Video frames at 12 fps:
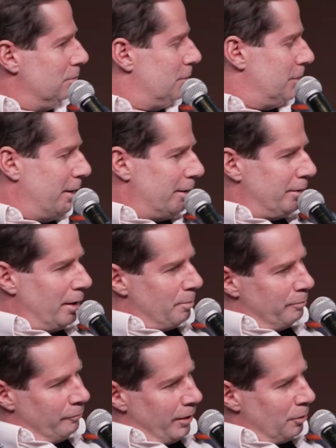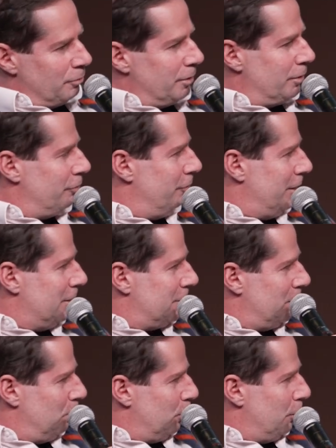startup, founder,
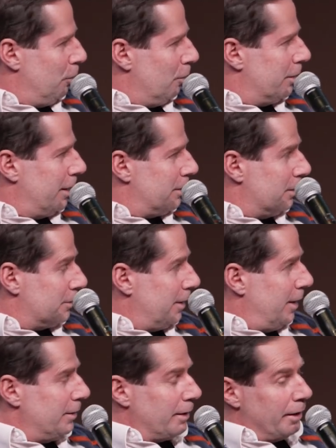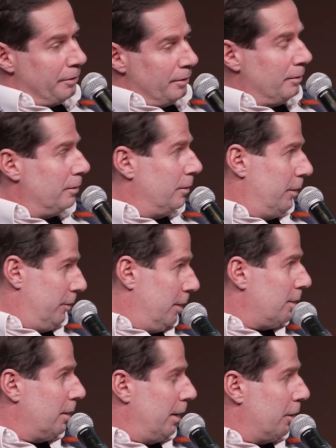VC, putting all that aside, I think there
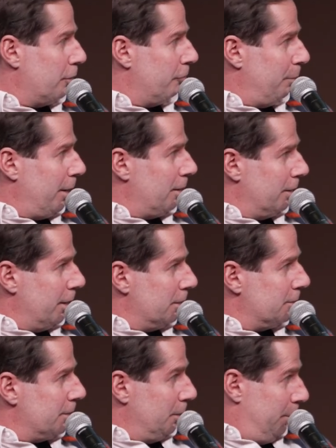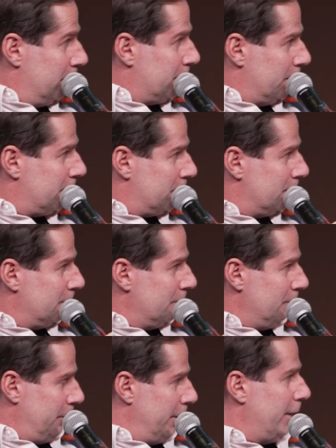are a lot of parallels in business
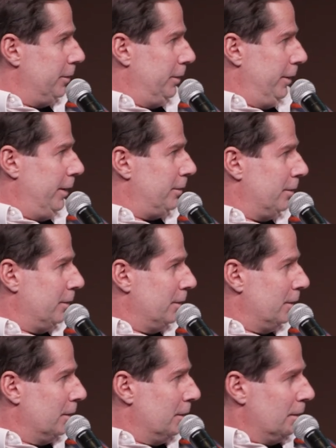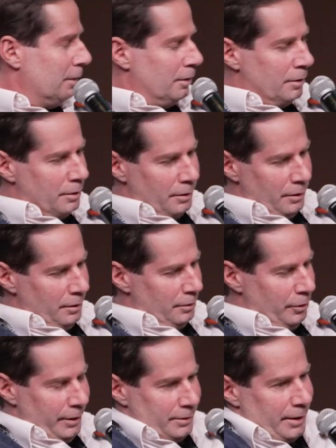regarding that.
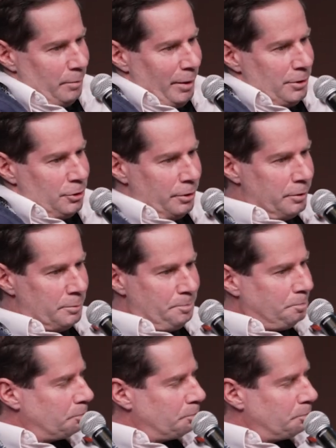As I mentioned,